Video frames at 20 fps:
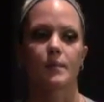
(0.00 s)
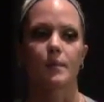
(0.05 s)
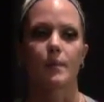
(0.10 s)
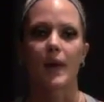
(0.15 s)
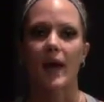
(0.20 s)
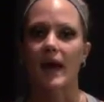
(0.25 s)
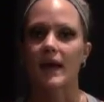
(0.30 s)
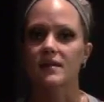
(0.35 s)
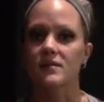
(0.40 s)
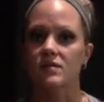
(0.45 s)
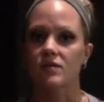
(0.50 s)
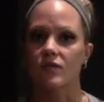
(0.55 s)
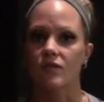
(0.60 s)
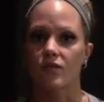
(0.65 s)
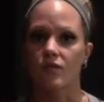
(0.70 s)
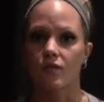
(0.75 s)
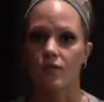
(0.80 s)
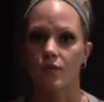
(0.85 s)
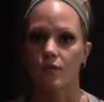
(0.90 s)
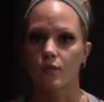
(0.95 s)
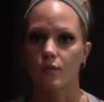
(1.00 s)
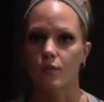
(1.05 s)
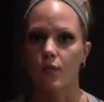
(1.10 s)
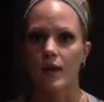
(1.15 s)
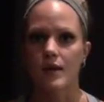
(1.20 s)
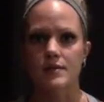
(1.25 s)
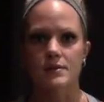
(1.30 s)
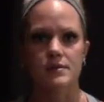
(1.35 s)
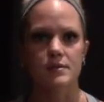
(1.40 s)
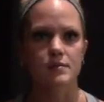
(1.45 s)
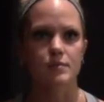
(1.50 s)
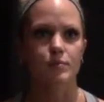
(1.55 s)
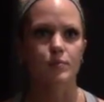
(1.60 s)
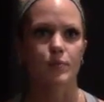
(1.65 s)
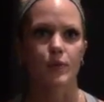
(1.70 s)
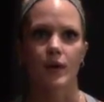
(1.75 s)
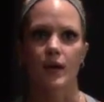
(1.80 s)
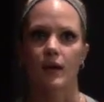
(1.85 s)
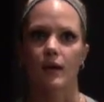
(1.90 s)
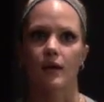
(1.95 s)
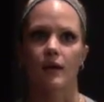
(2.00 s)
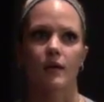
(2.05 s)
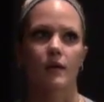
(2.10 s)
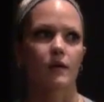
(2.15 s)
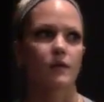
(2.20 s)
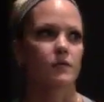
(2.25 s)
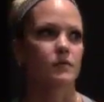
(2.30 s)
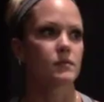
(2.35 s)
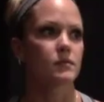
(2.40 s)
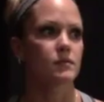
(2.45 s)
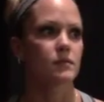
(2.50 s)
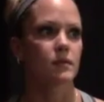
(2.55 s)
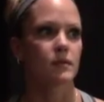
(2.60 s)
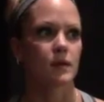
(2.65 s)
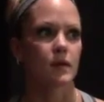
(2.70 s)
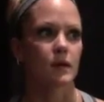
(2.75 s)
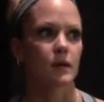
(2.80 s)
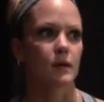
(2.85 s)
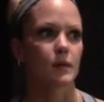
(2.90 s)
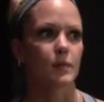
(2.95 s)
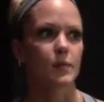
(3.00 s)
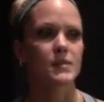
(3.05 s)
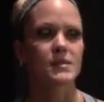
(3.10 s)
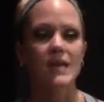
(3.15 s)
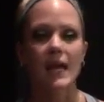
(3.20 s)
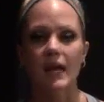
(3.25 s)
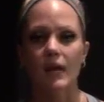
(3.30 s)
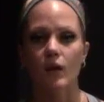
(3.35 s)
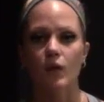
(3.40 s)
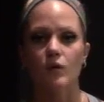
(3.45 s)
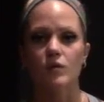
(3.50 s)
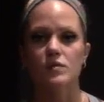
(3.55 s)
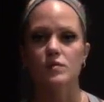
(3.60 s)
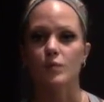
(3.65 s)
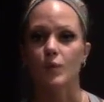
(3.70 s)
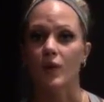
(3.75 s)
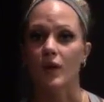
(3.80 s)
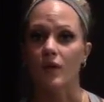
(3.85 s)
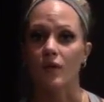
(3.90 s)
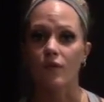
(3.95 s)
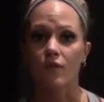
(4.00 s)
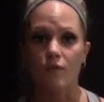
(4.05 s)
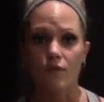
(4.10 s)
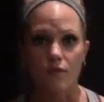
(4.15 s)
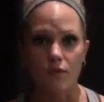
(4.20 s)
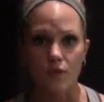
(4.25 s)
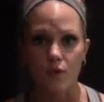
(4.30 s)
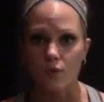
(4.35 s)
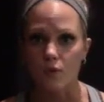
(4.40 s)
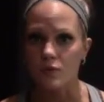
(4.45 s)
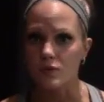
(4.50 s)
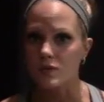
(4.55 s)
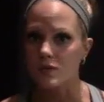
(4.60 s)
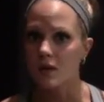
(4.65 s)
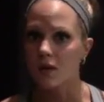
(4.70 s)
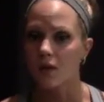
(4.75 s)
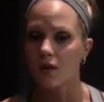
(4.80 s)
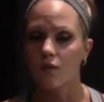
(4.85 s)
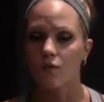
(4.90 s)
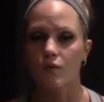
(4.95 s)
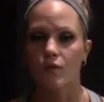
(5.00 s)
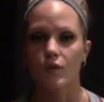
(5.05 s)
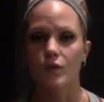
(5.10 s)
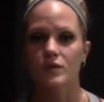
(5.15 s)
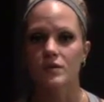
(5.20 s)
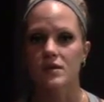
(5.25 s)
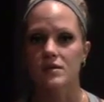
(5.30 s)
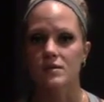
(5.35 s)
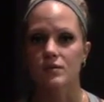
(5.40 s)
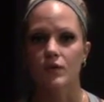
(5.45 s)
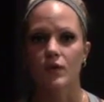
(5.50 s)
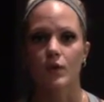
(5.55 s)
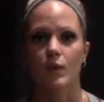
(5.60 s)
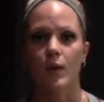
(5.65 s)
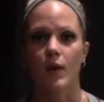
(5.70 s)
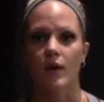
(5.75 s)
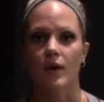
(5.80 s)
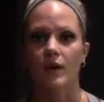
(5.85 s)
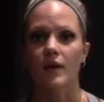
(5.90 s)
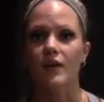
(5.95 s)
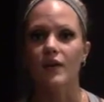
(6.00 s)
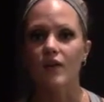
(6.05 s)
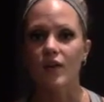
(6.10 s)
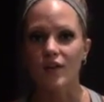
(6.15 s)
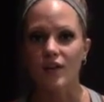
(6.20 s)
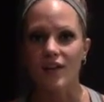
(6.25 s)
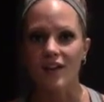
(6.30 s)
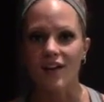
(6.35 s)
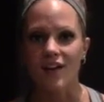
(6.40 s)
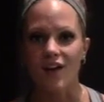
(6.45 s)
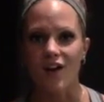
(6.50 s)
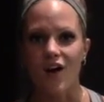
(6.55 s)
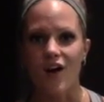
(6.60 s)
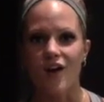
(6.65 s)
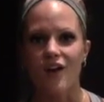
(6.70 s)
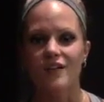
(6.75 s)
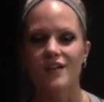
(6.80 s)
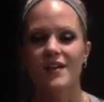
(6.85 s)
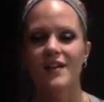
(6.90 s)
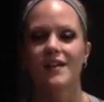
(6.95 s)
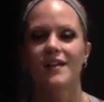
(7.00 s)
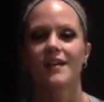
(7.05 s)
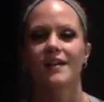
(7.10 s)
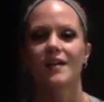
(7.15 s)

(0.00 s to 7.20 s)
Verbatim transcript: bags of rice, bring potatoes, bring fruit. Fruit doesn't require any cooking at all.